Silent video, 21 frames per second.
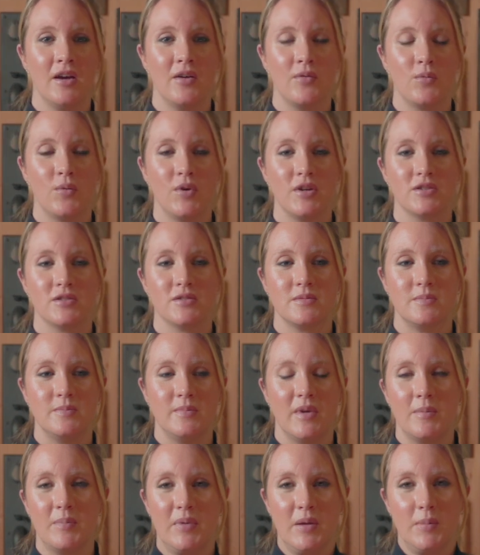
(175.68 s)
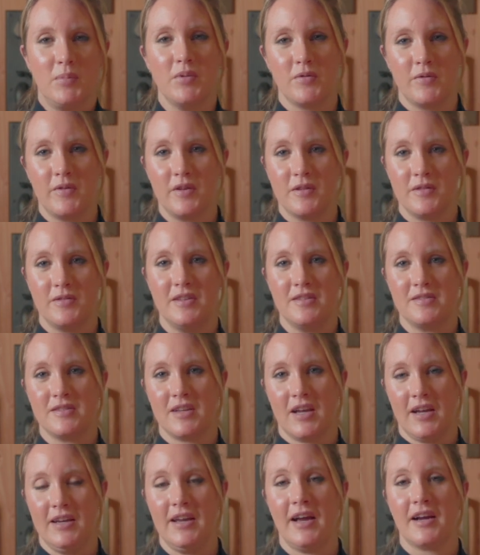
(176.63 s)
which made people feel
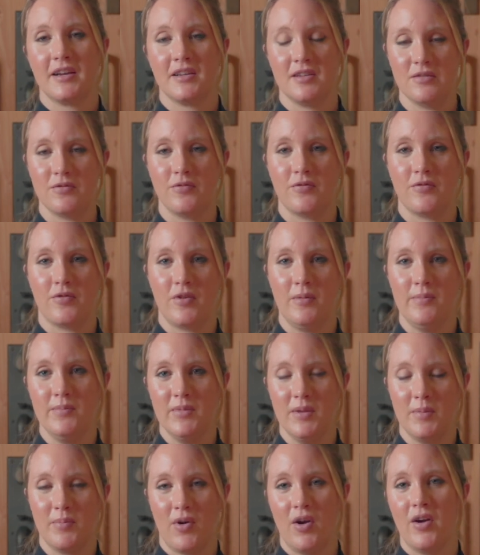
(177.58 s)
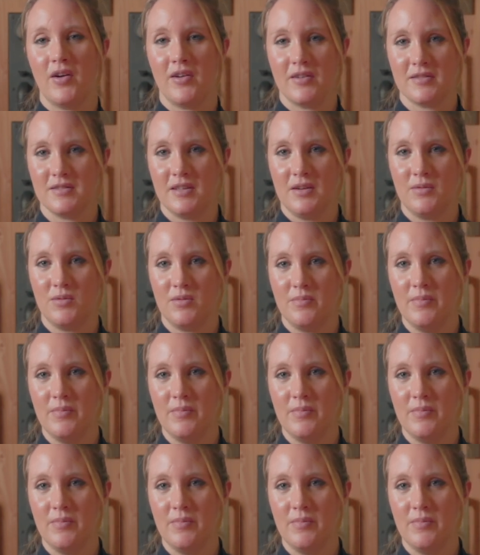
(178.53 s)
disconnected from the products they were